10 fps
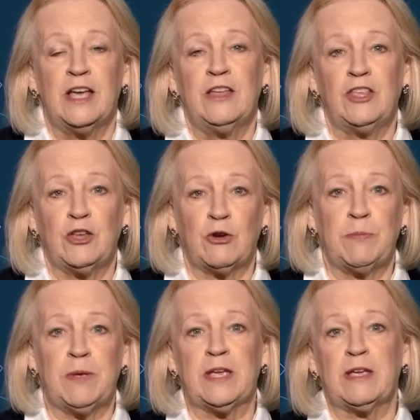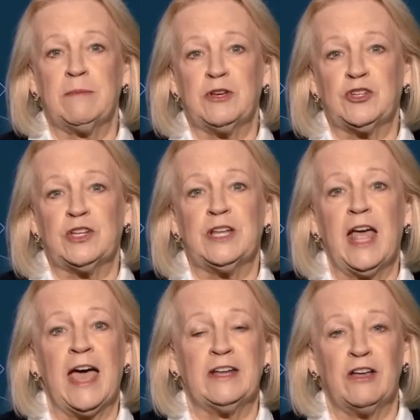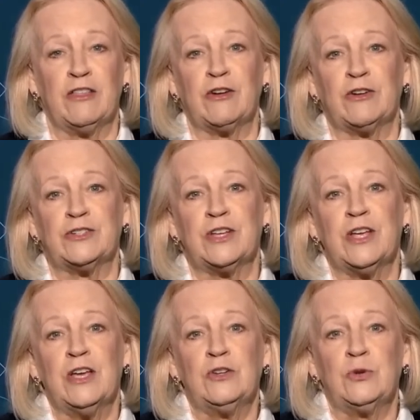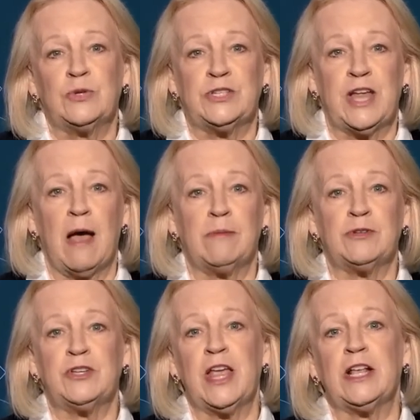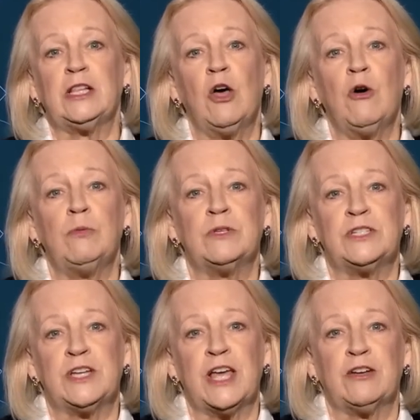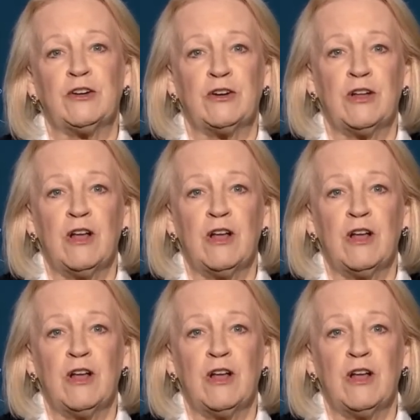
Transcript: the European Commission, and others to establish a global standard